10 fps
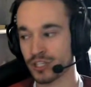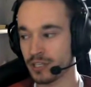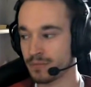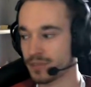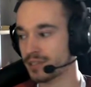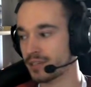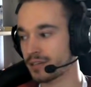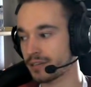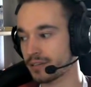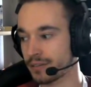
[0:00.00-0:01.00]
to switch
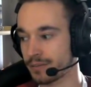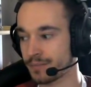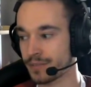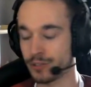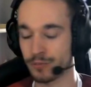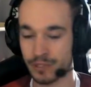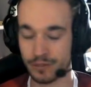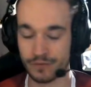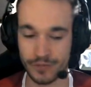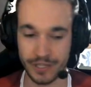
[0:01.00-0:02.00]
teams
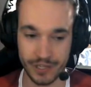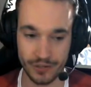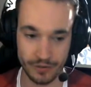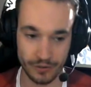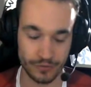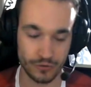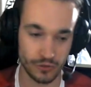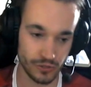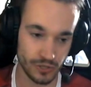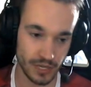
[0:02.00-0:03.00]
in the middle of the year,
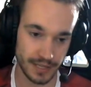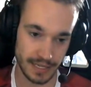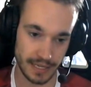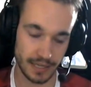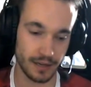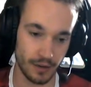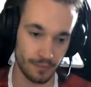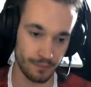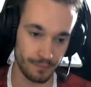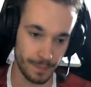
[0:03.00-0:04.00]
of course.
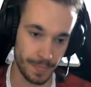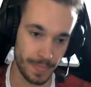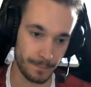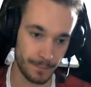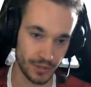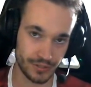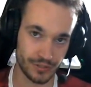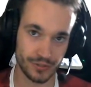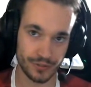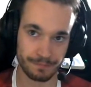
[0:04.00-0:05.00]

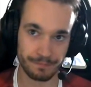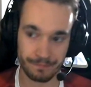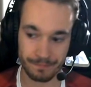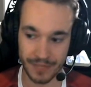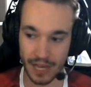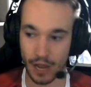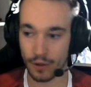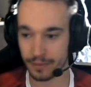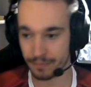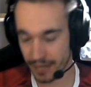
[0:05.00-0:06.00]
But
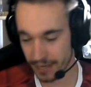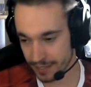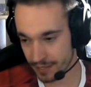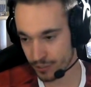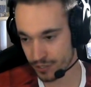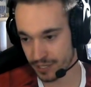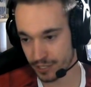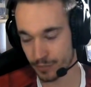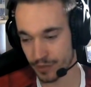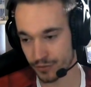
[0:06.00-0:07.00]
yeah, in my head, I
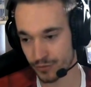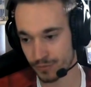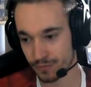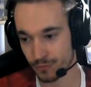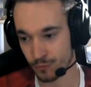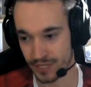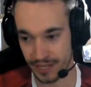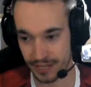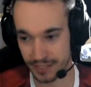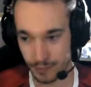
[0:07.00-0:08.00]
was thinking about
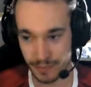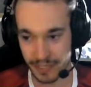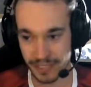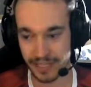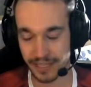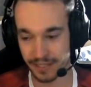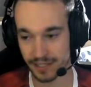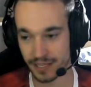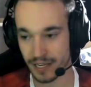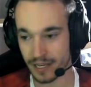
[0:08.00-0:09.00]
resigning with
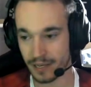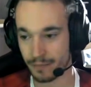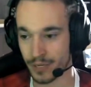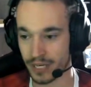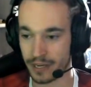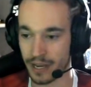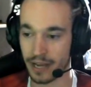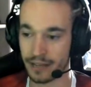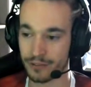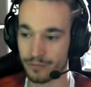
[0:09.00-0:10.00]
BDS, but
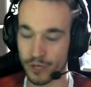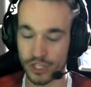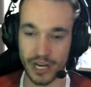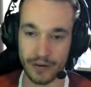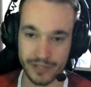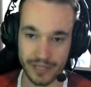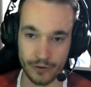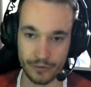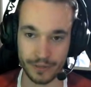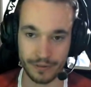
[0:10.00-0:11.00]
I had a much
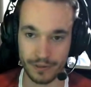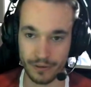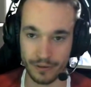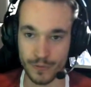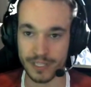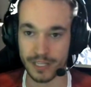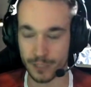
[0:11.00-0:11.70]
higher salary. I was